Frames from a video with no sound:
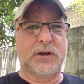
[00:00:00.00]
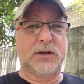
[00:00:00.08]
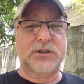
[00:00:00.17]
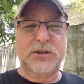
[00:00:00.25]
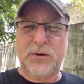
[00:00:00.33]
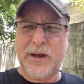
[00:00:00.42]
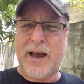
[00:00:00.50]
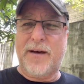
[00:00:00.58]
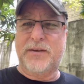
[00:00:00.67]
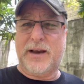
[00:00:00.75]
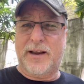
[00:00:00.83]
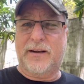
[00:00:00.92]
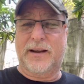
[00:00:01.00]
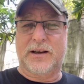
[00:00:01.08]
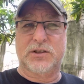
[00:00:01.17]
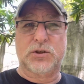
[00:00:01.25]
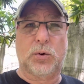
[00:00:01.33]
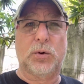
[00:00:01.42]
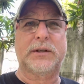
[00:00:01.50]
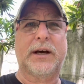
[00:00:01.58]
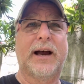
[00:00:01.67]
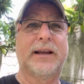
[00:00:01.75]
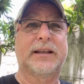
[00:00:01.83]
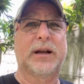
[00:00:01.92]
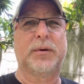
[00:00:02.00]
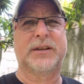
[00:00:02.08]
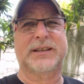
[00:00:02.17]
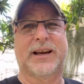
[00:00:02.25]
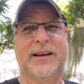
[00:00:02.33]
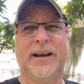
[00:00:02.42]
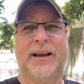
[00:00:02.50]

you still have kind of like a soul tie to them. And it's like,